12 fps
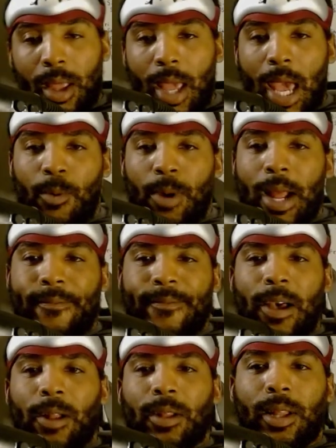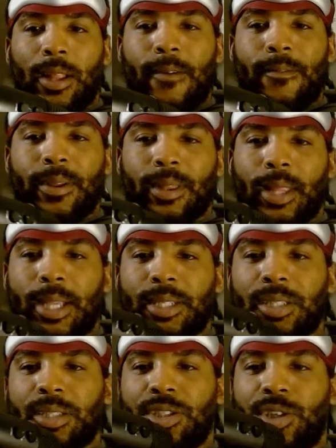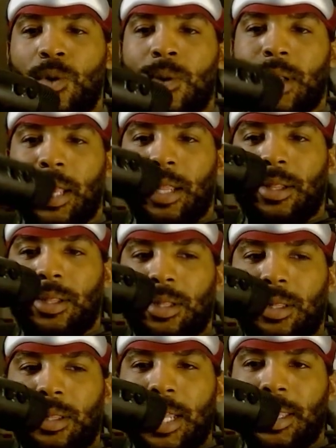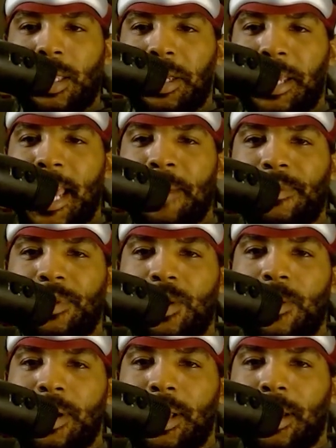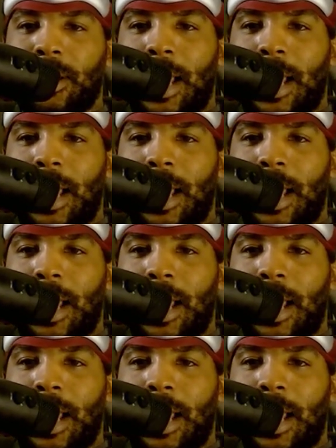And what I fell in love with is just doing it. Like, the game of doing it.